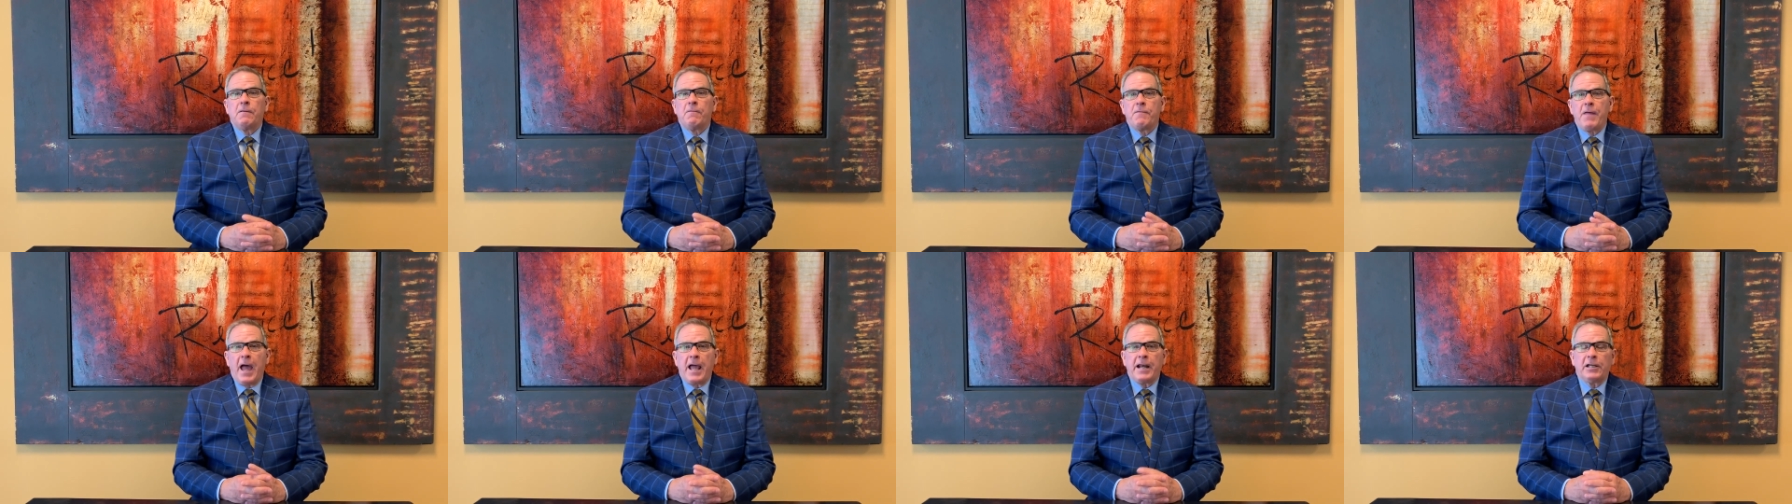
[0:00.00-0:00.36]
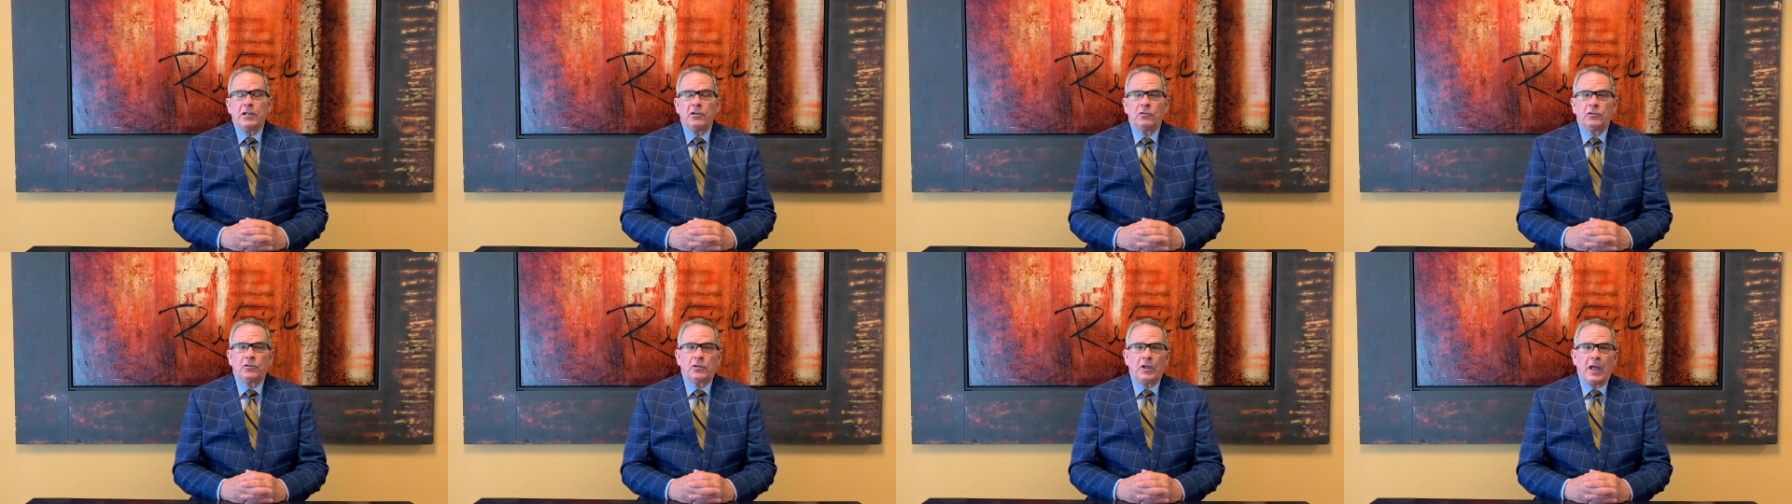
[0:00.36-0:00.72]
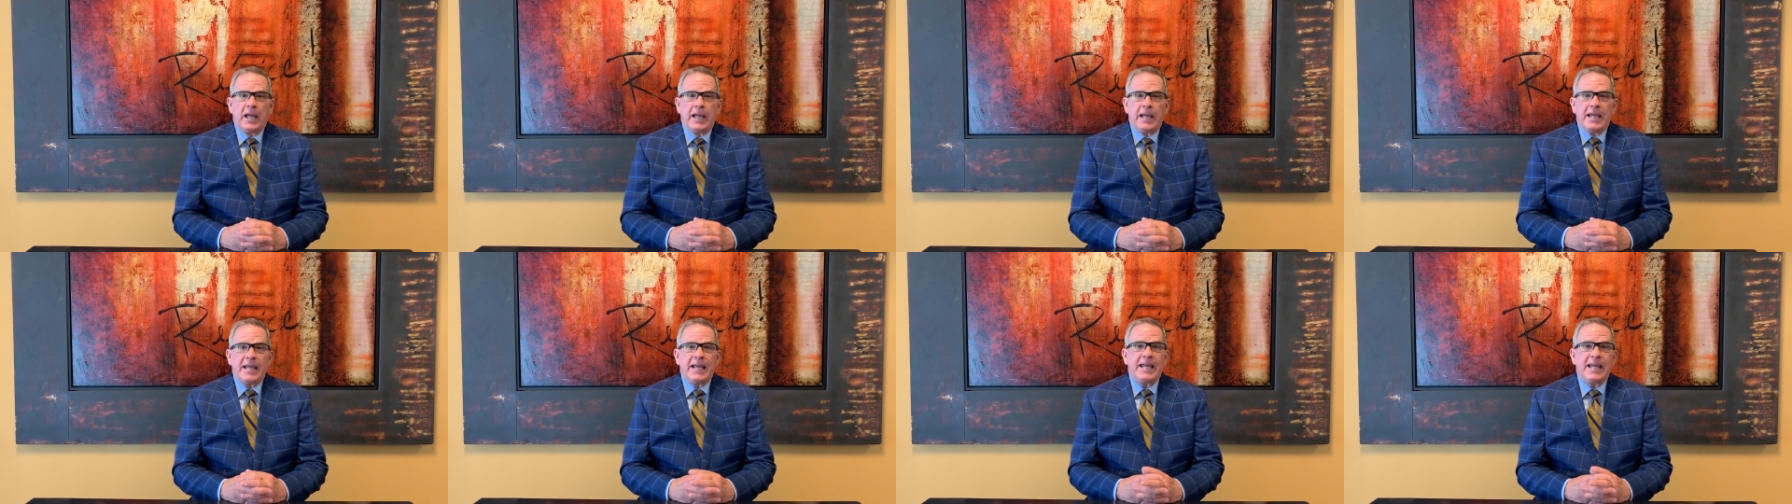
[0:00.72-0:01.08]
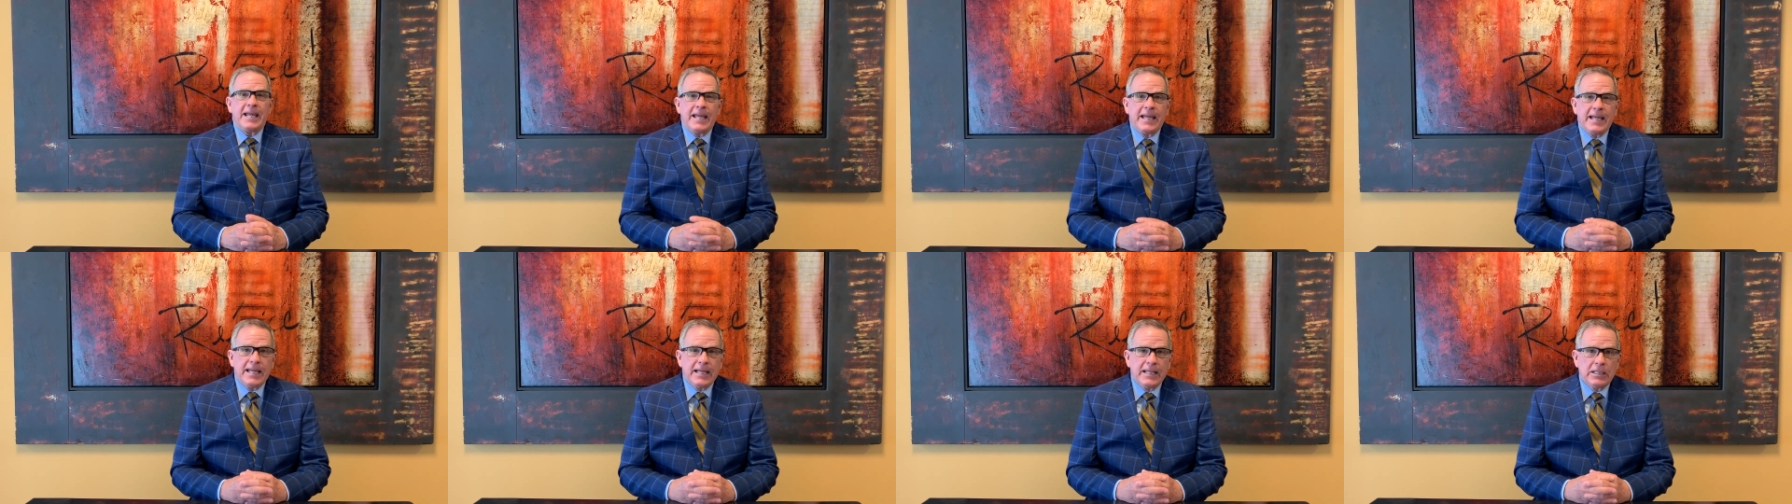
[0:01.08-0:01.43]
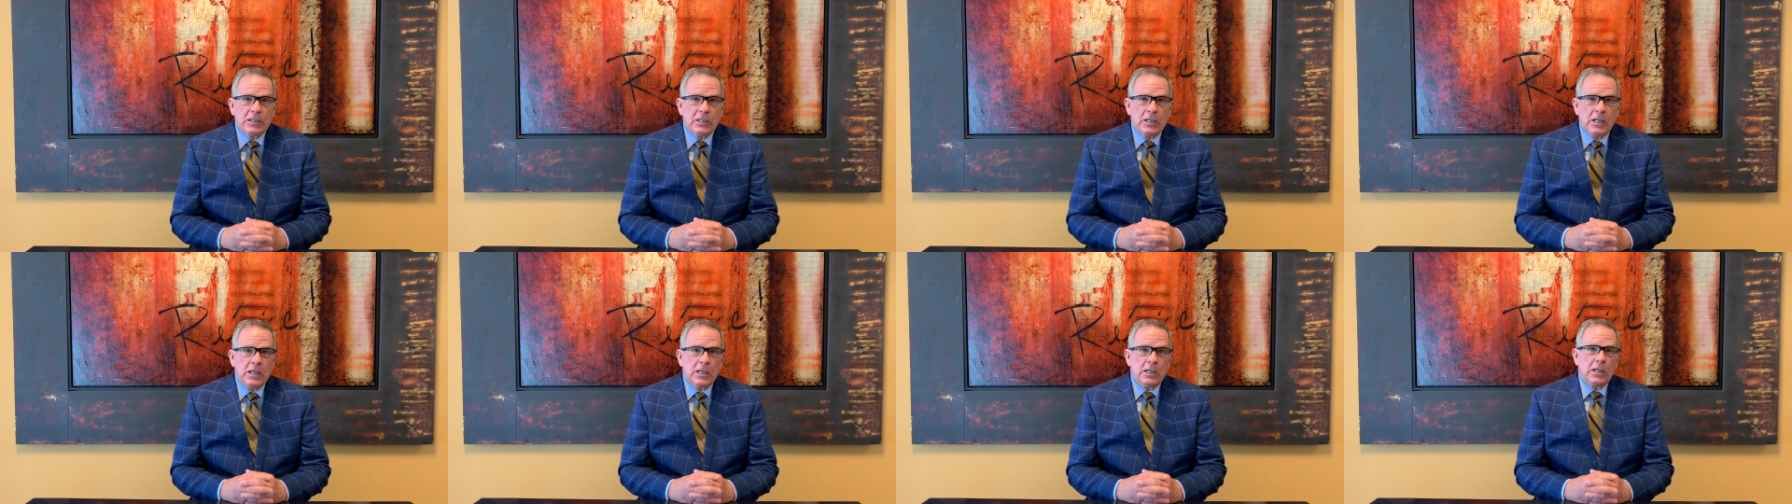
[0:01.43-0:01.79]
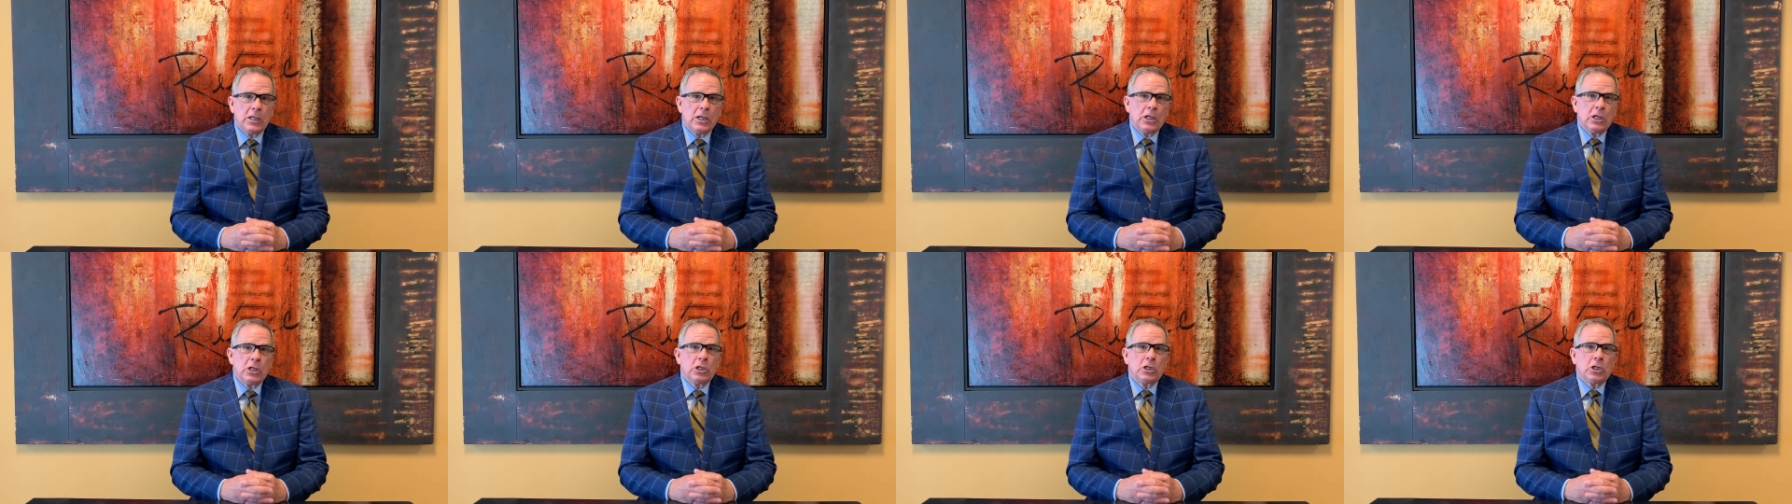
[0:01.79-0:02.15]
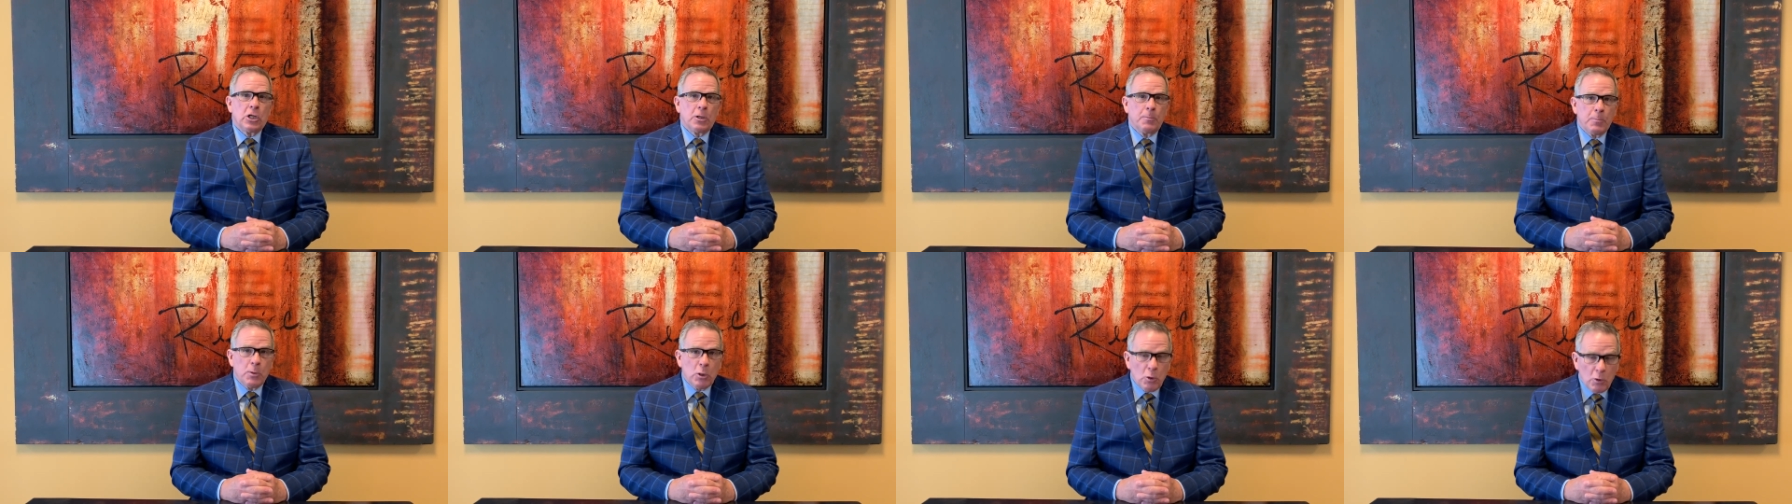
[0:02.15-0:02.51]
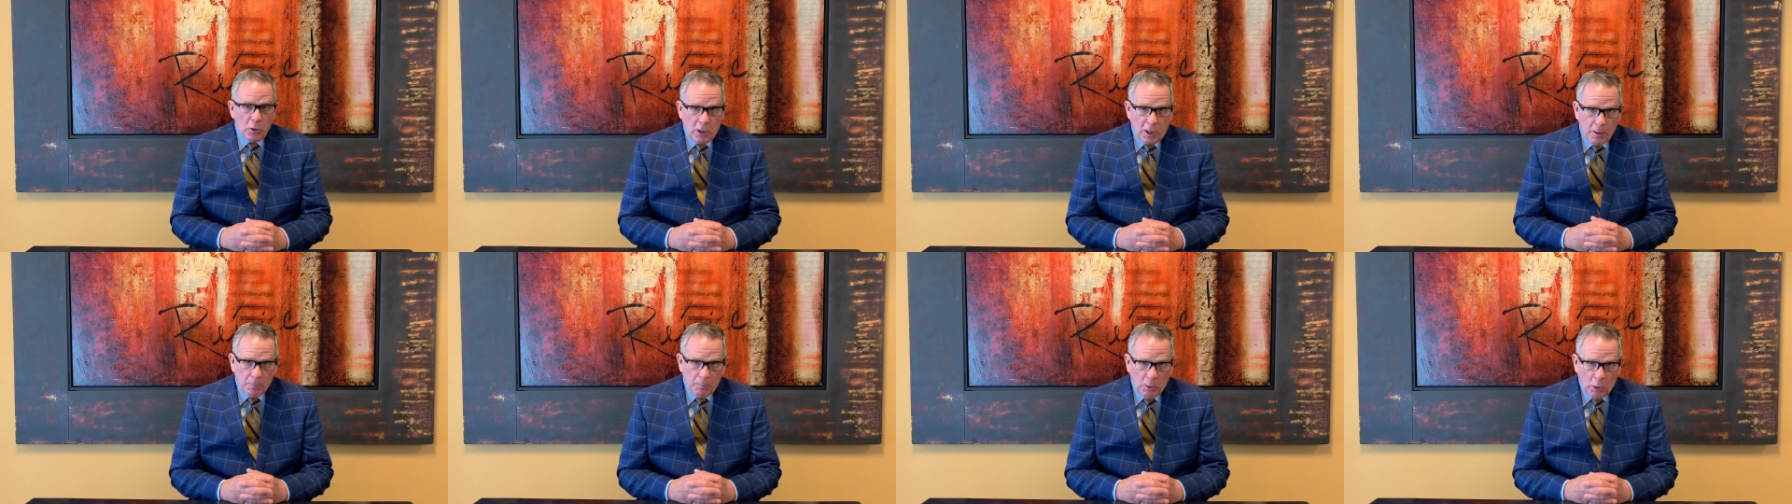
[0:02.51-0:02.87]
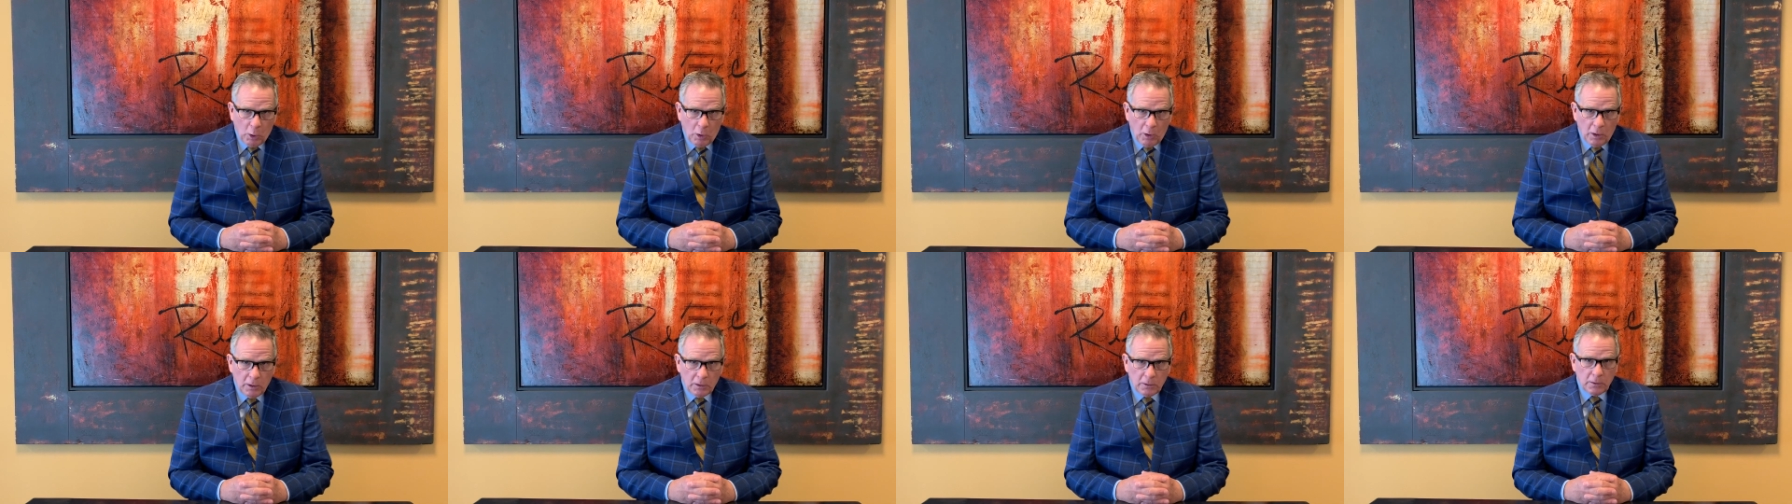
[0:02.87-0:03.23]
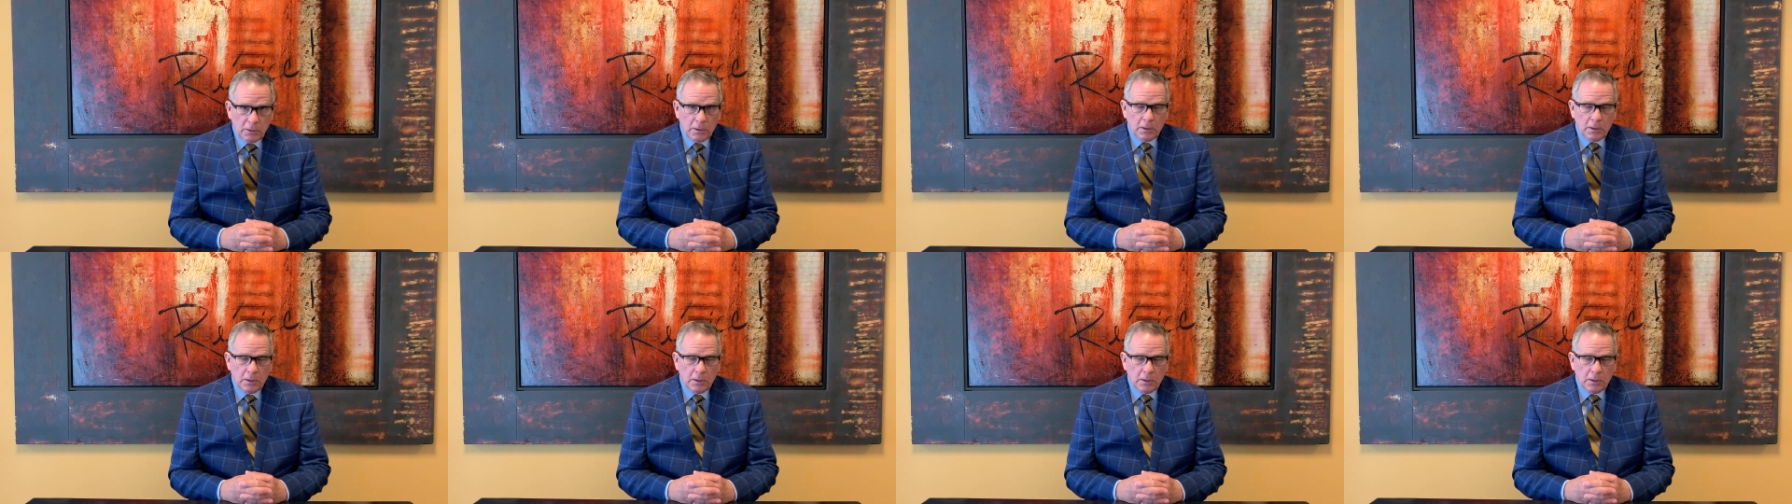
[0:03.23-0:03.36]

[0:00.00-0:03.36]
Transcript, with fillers: that is a incommunicable